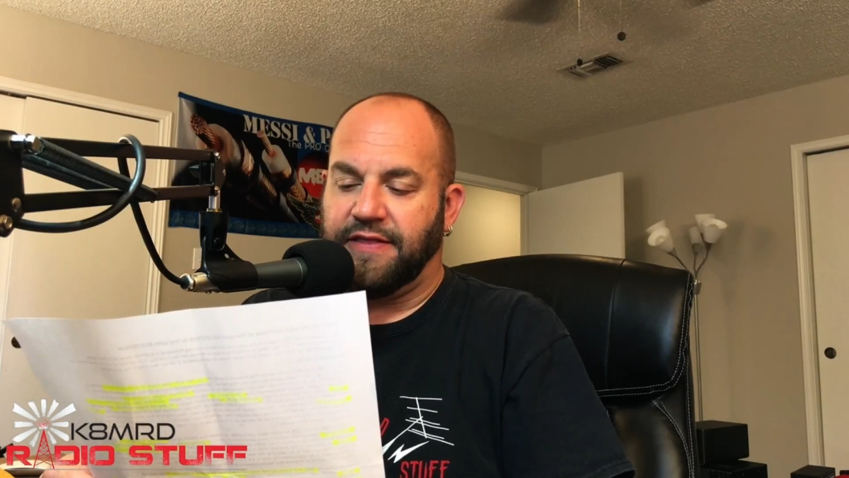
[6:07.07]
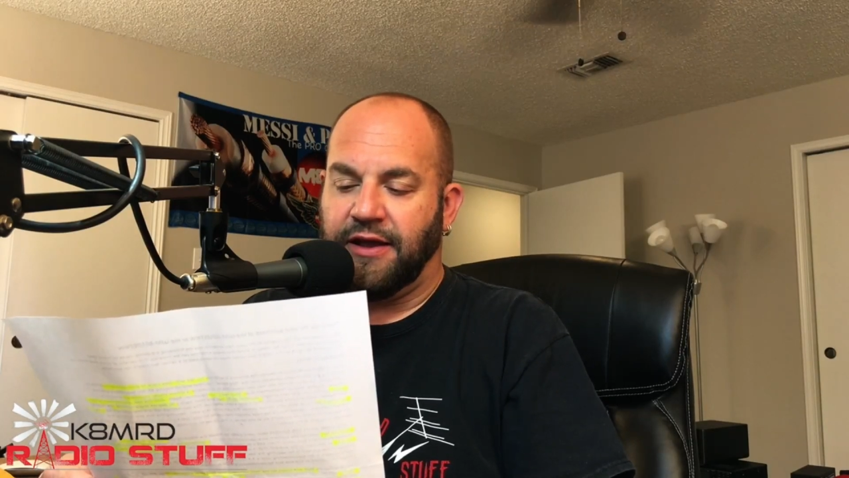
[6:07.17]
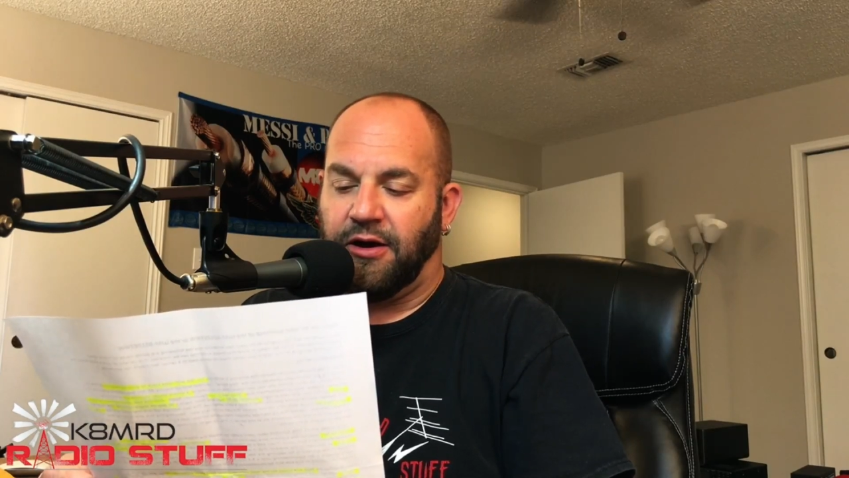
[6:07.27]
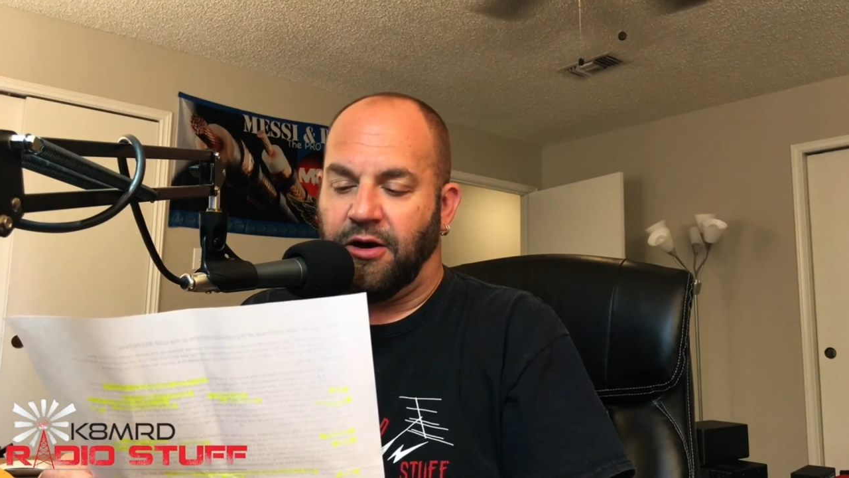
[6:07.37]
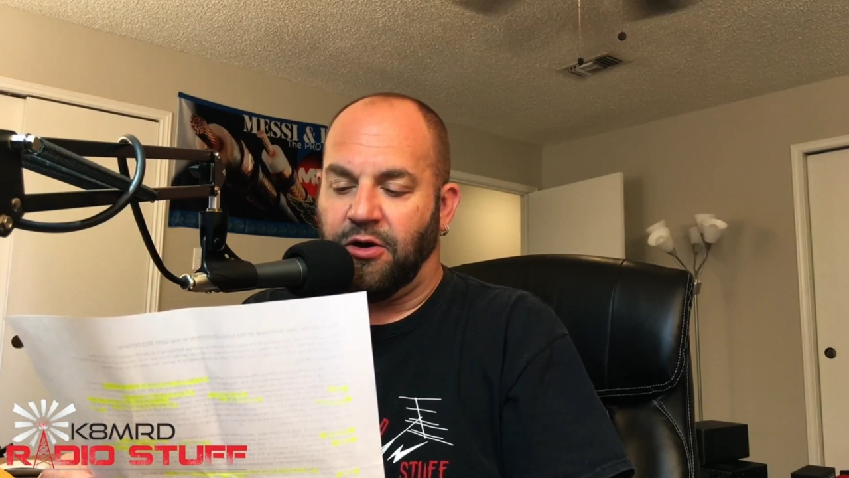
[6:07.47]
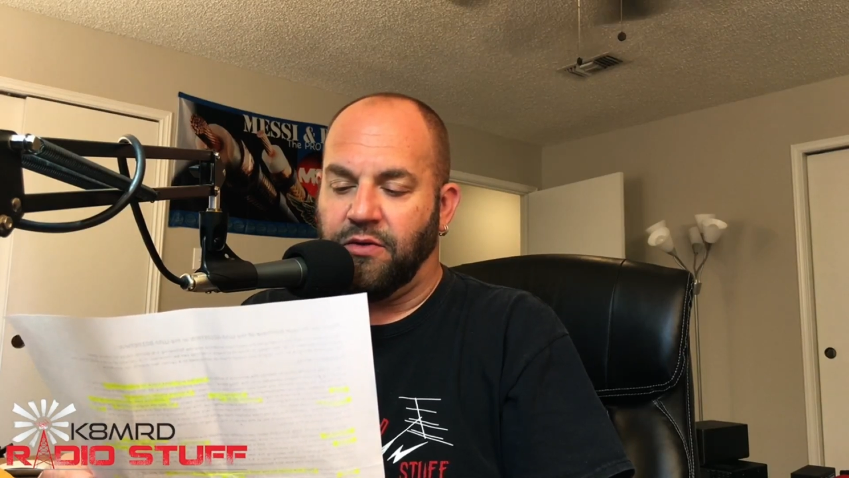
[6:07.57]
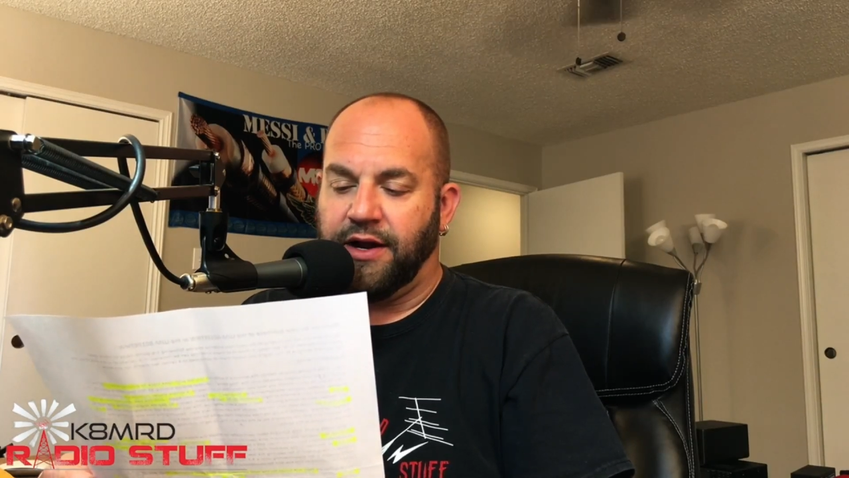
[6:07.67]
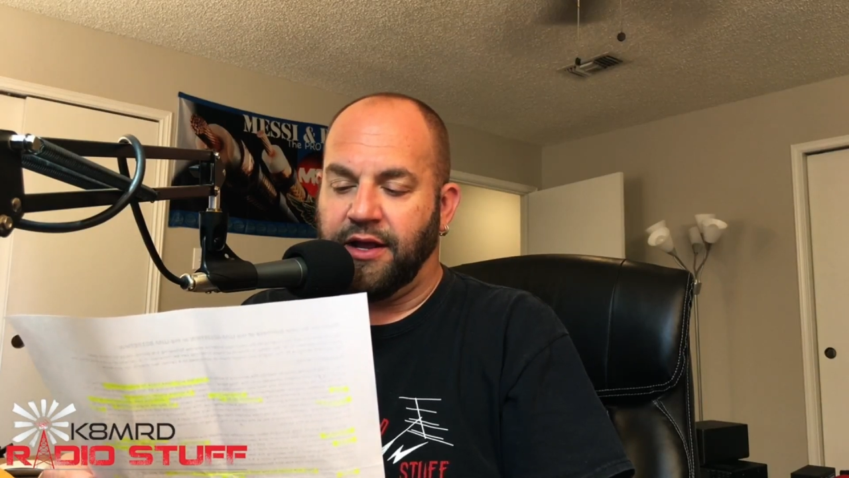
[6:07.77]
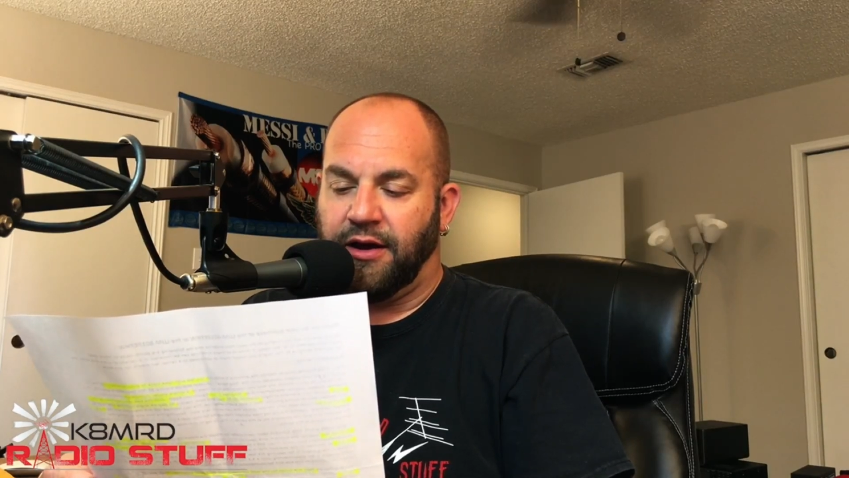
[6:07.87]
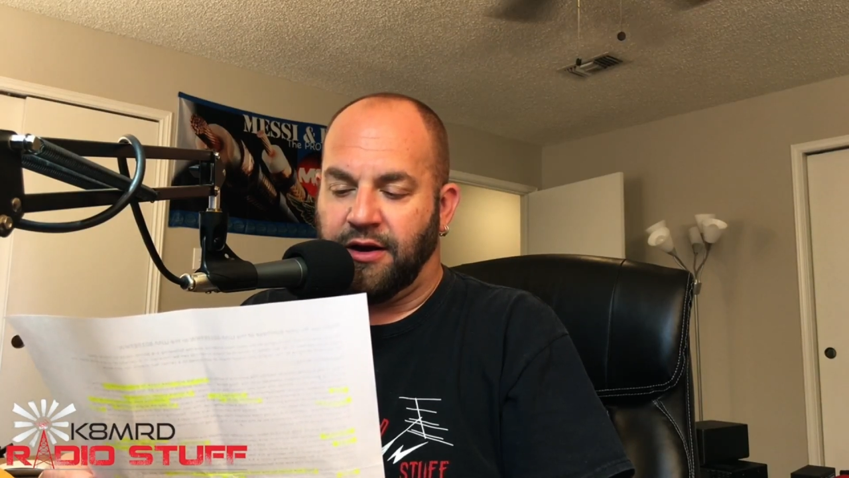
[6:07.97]
they
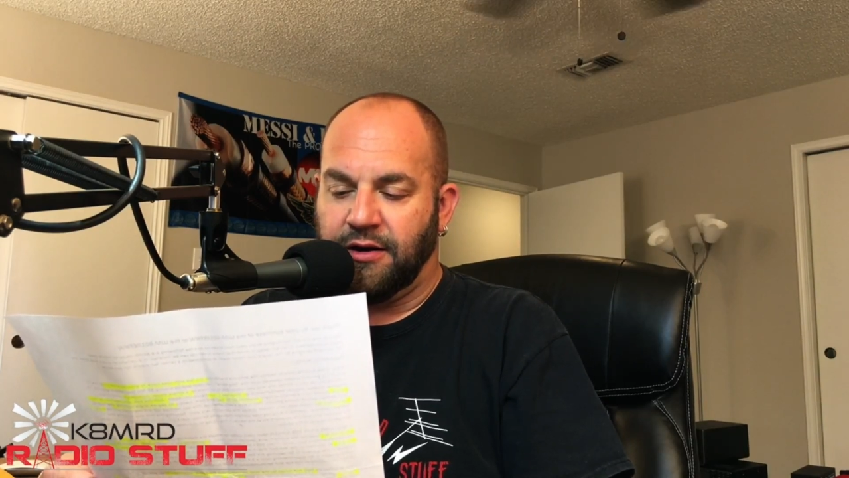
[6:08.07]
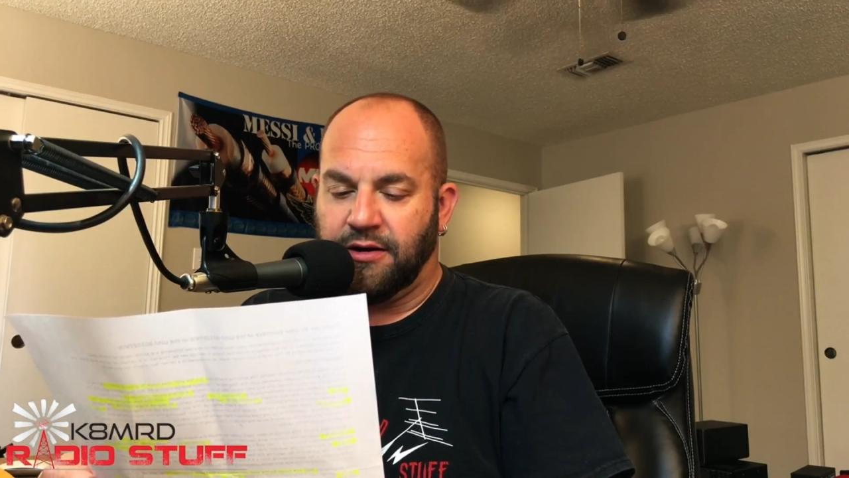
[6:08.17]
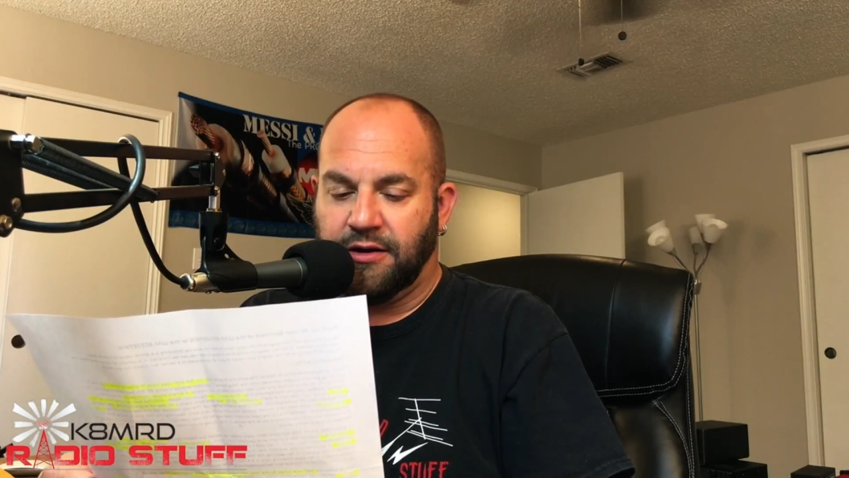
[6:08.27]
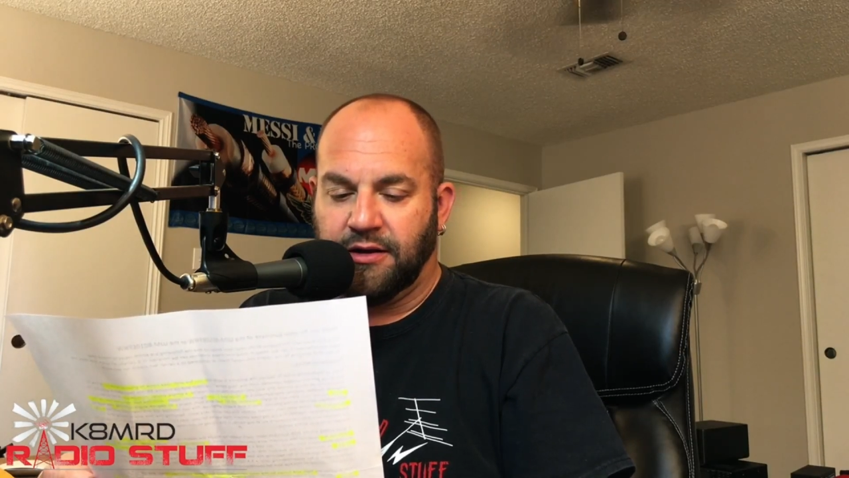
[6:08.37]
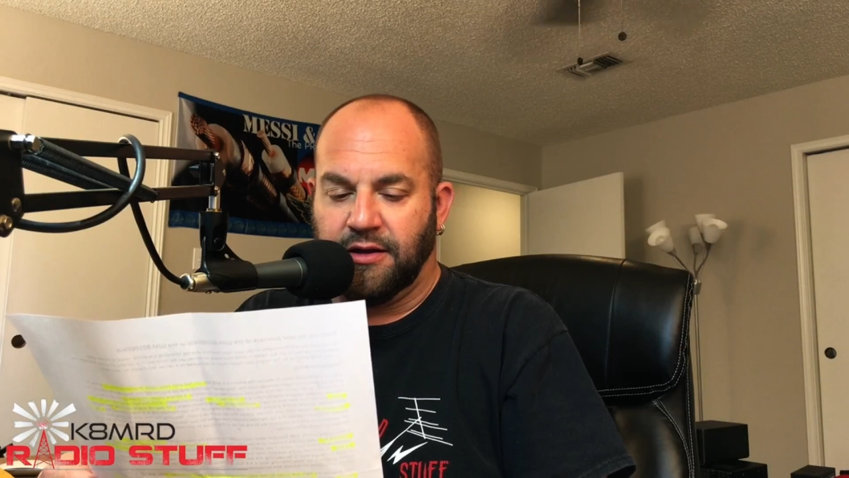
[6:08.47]
already are,